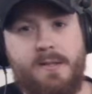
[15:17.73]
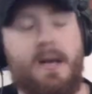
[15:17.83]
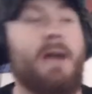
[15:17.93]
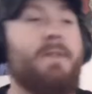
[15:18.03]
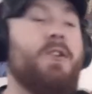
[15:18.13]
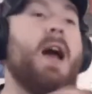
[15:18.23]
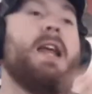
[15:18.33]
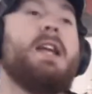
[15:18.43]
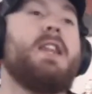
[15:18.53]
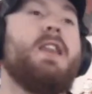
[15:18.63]
And if they're not
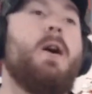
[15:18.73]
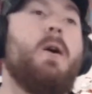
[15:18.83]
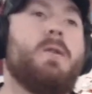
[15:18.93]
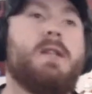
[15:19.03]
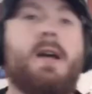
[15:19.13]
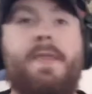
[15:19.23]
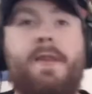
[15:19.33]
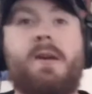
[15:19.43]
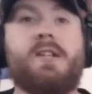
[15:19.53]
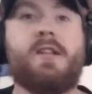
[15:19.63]
into those,
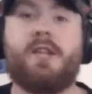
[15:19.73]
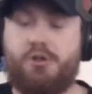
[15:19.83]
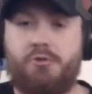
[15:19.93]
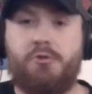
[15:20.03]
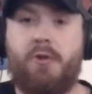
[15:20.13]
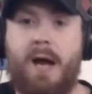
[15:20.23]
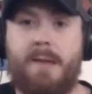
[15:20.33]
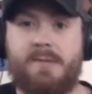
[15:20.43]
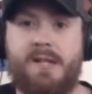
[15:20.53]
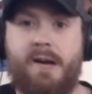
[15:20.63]
they're into the true crime
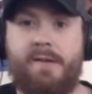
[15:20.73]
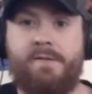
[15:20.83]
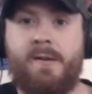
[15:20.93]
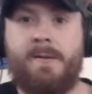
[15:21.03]
stuff.